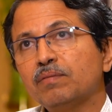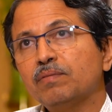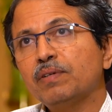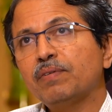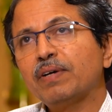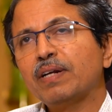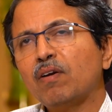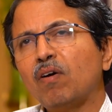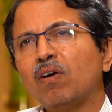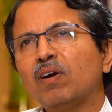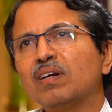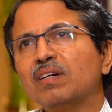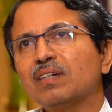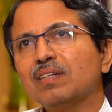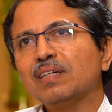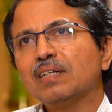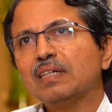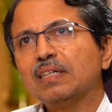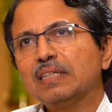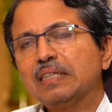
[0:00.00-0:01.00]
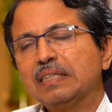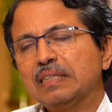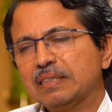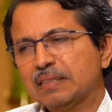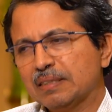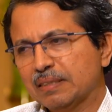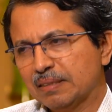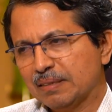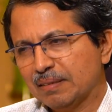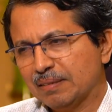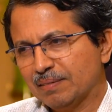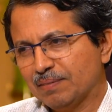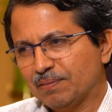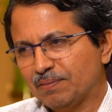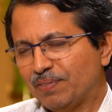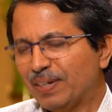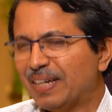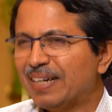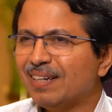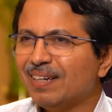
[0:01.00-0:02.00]
we were not
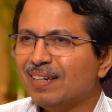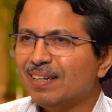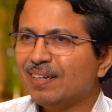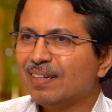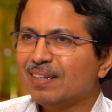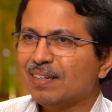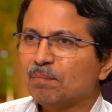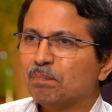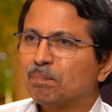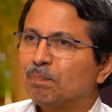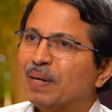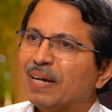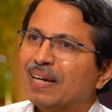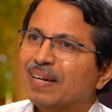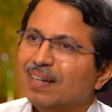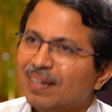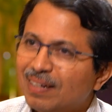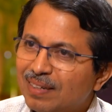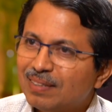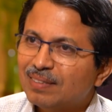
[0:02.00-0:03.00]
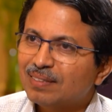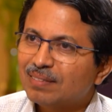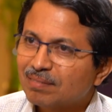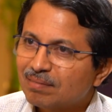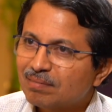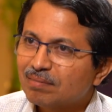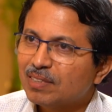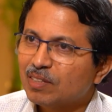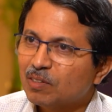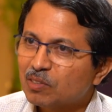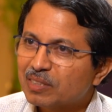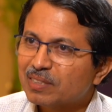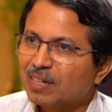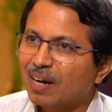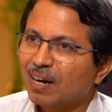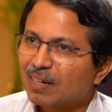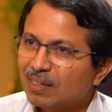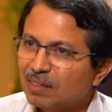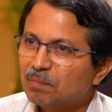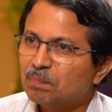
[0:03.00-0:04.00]
very big in, you know,
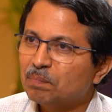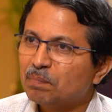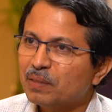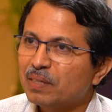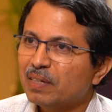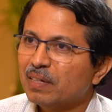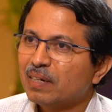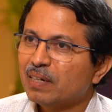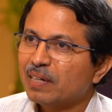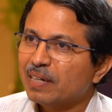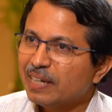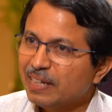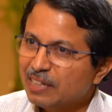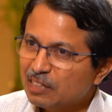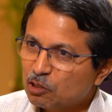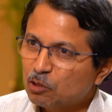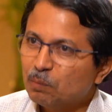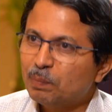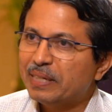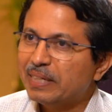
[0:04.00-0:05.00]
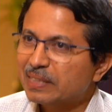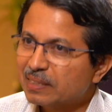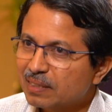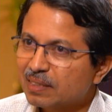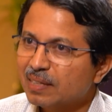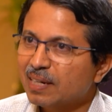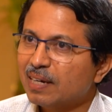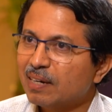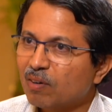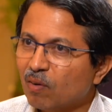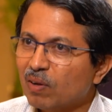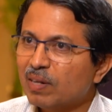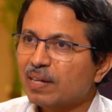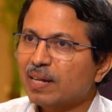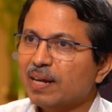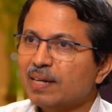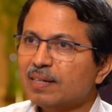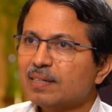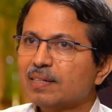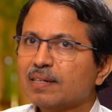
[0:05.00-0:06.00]
startup incubation and all
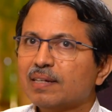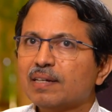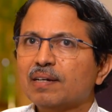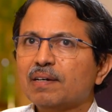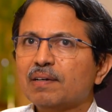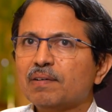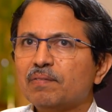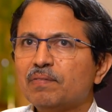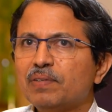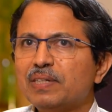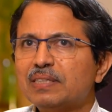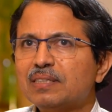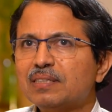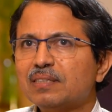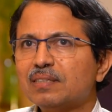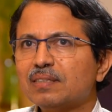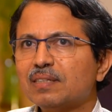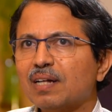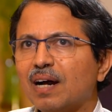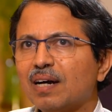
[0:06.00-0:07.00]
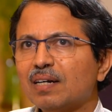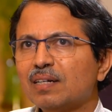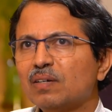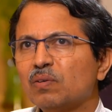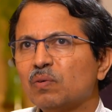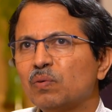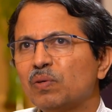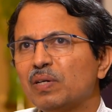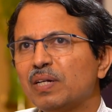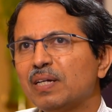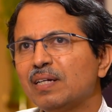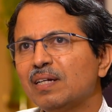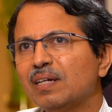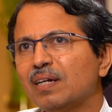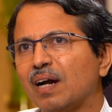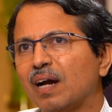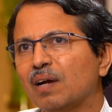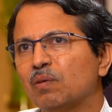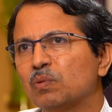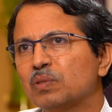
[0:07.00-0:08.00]
that, which started only,
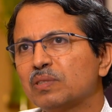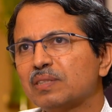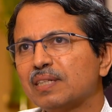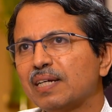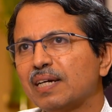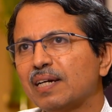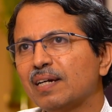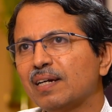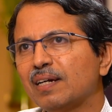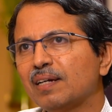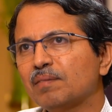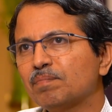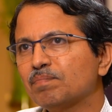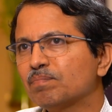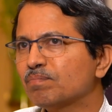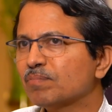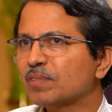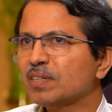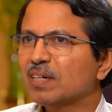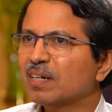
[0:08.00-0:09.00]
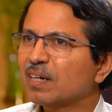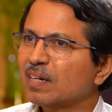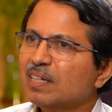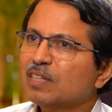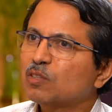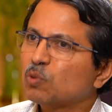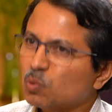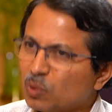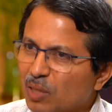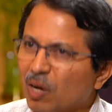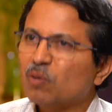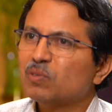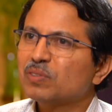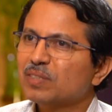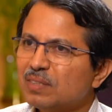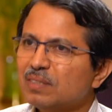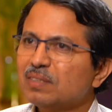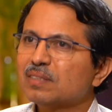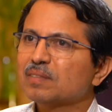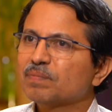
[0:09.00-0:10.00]
I would say, early
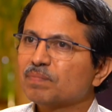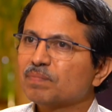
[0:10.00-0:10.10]
2000s.